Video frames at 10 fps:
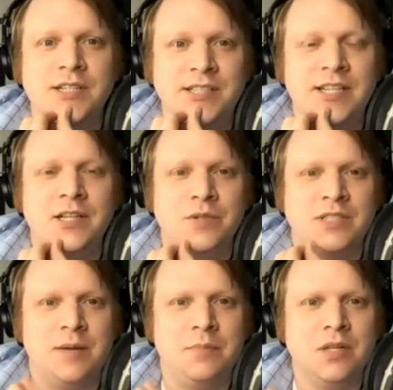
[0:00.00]
dealing with
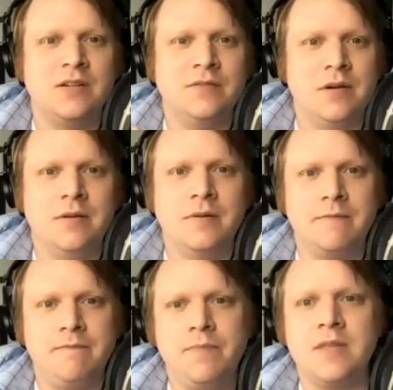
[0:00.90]
temp love of
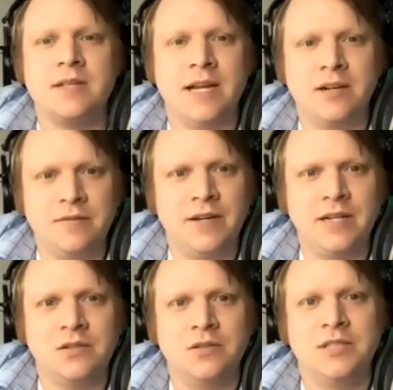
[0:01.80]
the sound
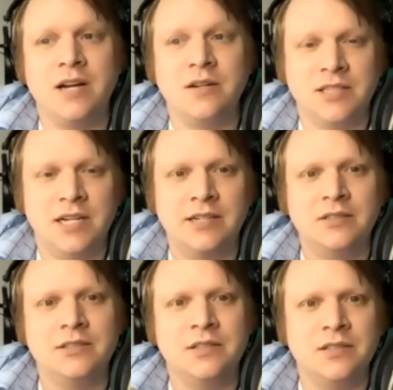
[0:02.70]
effects, or sound
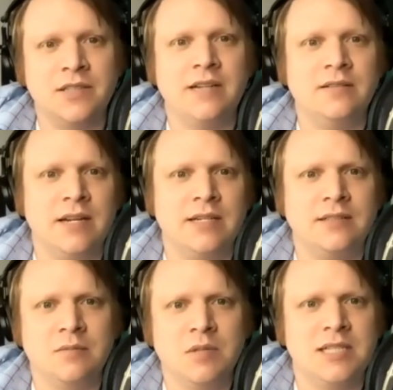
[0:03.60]
designers, they'll get like
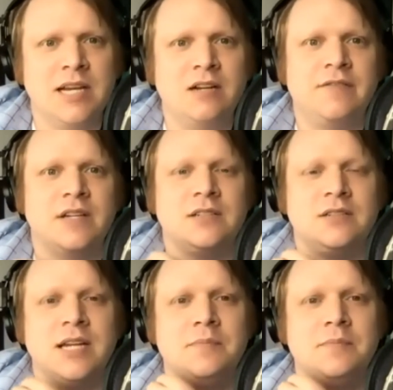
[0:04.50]
some of the sound effects are temped